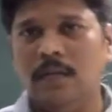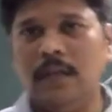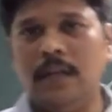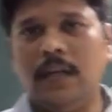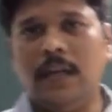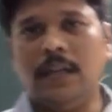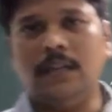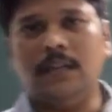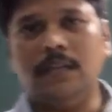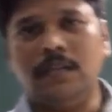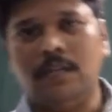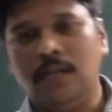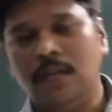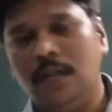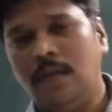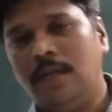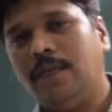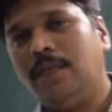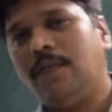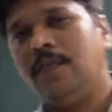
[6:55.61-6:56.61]
consists
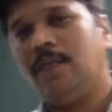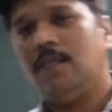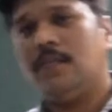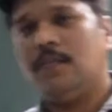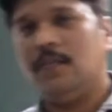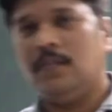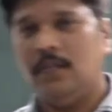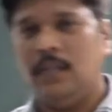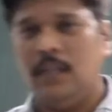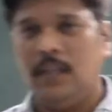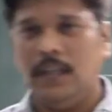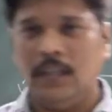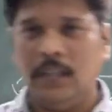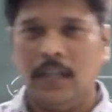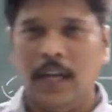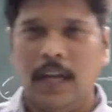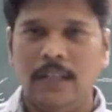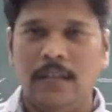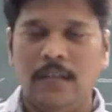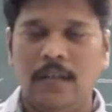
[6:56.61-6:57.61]
of
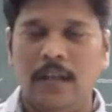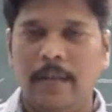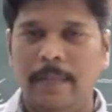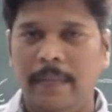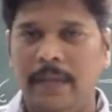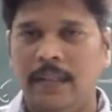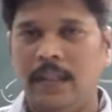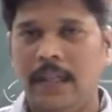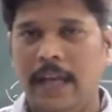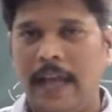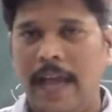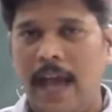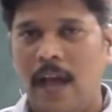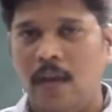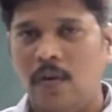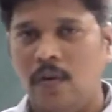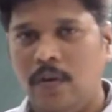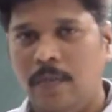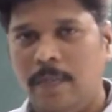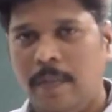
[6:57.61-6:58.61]
the
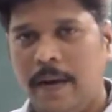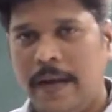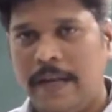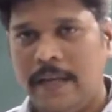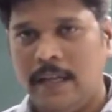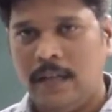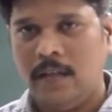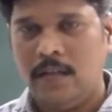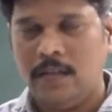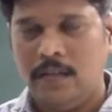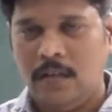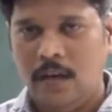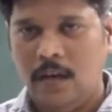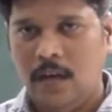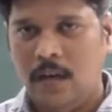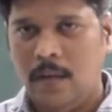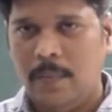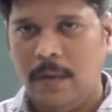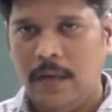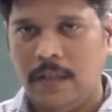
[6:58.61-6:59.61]
anode particles
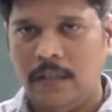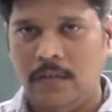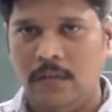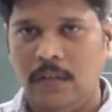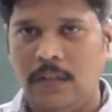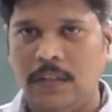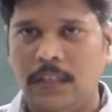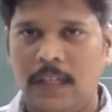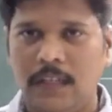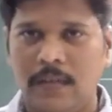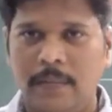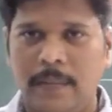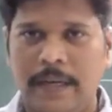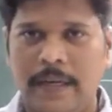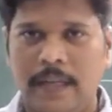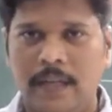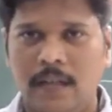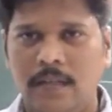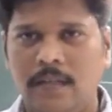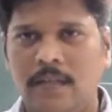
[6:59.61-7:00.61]
or positively charged
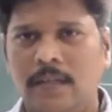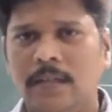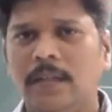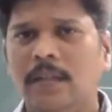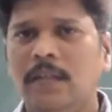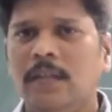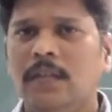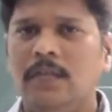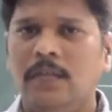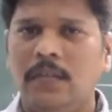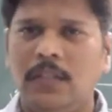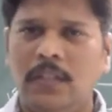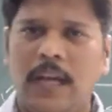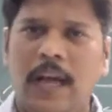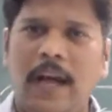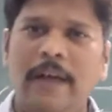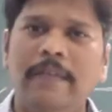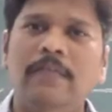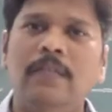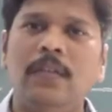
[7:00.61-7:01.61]
particles which
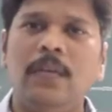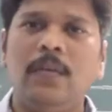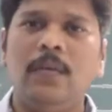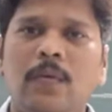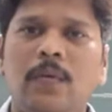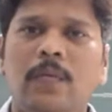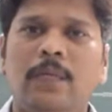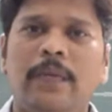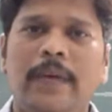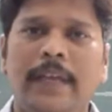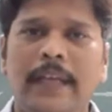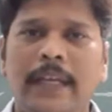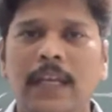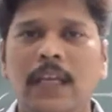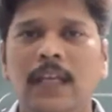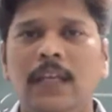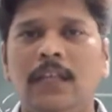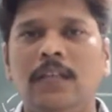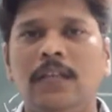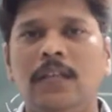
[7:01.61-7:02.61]
have
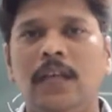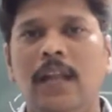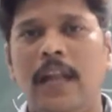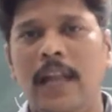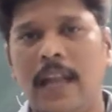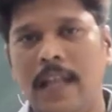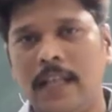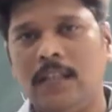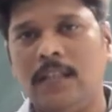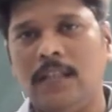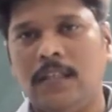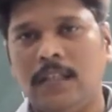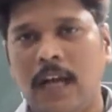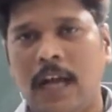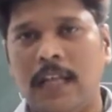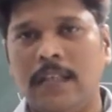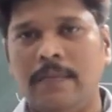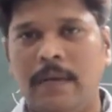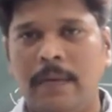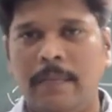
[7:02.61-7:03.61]
very less
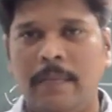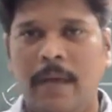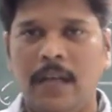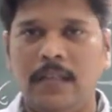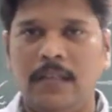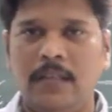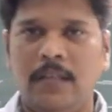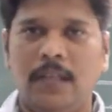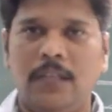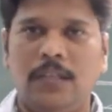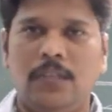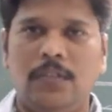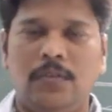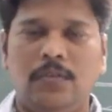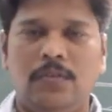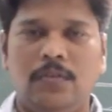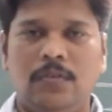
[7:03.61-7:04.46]
charge by mass ratio.